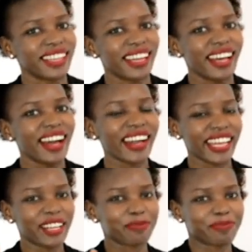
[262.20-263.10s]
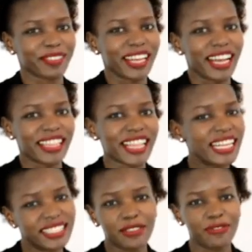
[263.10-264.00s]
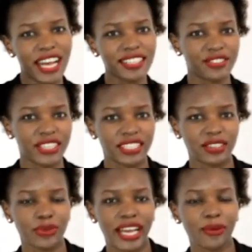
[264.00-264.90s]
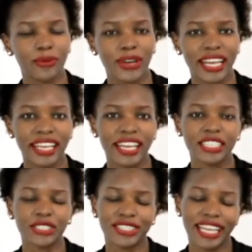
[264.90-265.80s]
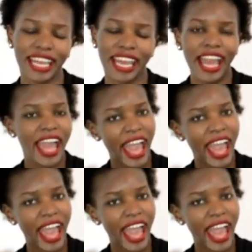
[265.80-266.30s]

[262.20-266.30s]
Okay, that's the first reason why we are here today.